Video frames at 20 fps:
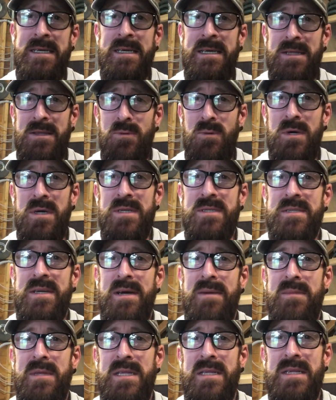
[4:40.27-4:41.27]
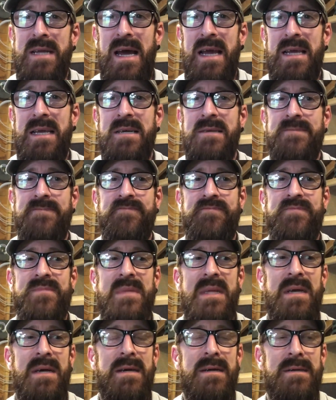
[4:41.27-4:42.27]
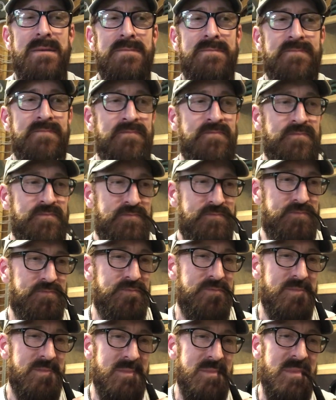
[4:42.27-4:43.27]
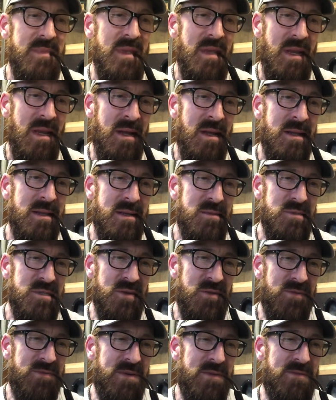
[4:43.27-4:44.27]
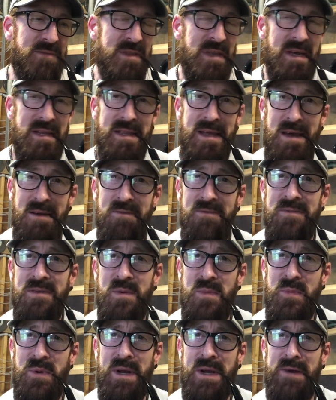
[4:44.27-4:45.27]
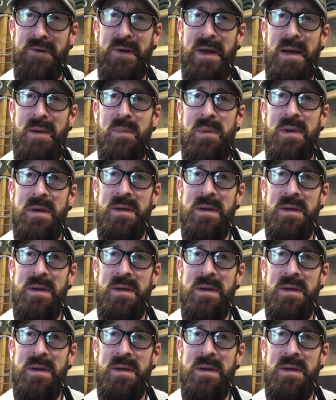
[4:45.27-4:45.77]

At the worst time of the day, and I'm suffering for that now. I feel pretty crap.